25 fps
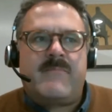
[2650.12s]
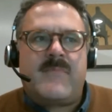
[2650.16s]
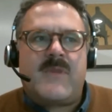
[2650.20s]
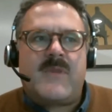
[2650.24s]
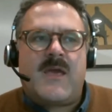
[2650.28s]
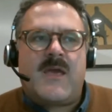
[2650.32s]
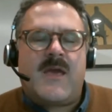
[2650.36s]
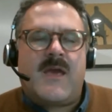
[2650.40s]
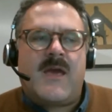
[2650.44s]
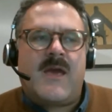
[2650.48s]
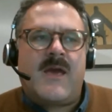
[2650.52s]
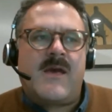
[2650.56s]

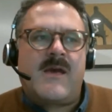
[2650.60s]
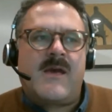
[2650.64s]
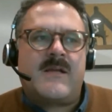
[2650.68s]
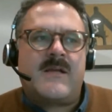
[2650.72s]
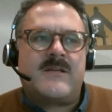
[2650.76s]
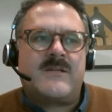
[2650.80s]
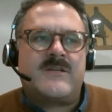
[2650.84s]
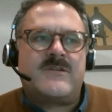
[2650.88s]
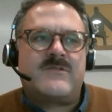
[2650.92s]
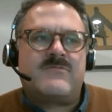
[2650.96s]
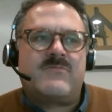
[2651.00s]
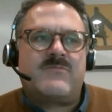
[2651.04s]

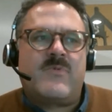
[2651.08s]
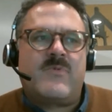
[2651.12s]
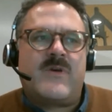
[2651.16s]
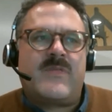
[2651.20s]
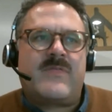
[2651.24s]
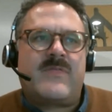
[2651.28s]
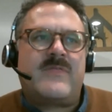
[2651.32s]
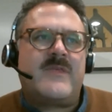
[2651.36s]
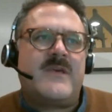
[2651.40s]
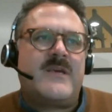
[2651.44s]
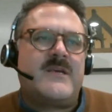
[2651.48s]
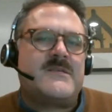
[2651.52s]
And
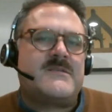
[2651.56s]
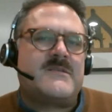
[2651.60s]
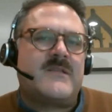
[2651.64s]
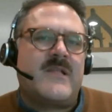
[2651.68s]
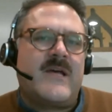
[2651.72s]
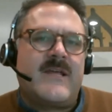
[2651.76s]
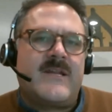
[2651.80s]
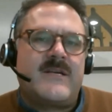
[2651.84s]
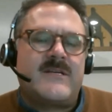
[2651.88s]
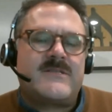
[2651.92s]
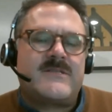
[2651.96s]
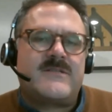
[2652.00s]
with these
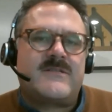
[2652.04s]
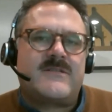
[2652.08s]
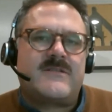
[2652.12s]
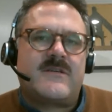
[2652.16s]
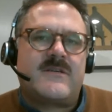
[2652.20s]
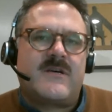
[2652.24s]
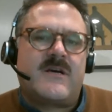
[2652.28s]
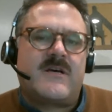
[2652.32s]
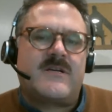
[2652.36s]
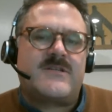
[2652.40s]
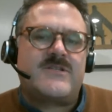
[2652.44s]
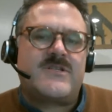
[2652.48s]
latest
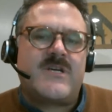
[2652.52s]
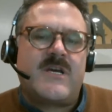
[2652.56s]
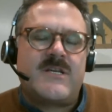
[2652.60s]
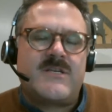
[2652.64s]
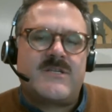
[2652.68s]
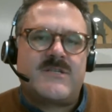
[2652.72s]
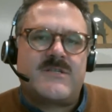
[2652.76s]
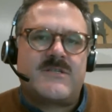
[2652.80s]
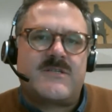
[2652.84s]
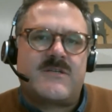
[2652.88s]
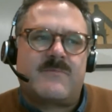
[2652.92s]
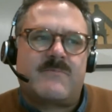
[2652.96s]

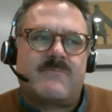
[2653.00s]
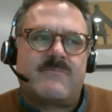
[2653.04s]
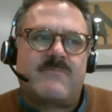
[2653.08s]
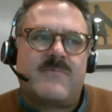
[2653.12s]
changes,